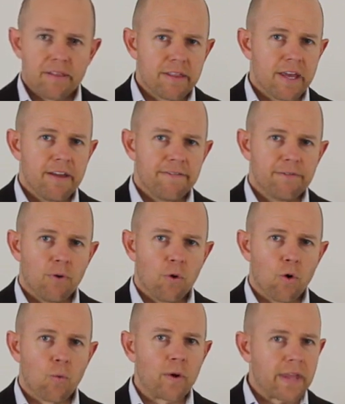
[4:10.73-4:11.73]

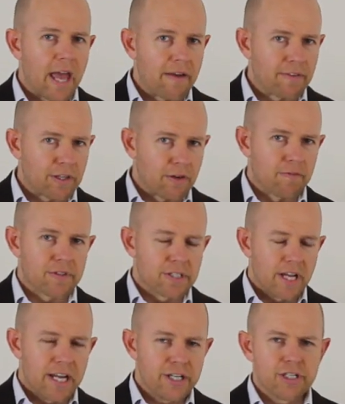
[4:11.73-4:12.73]
Therefore, when they're having
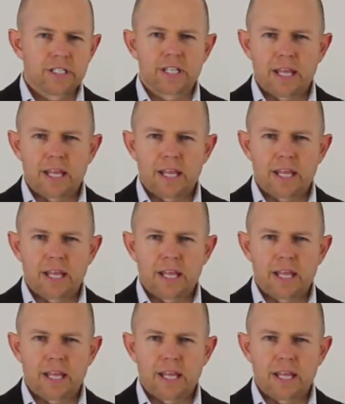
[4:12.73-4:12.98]
conversations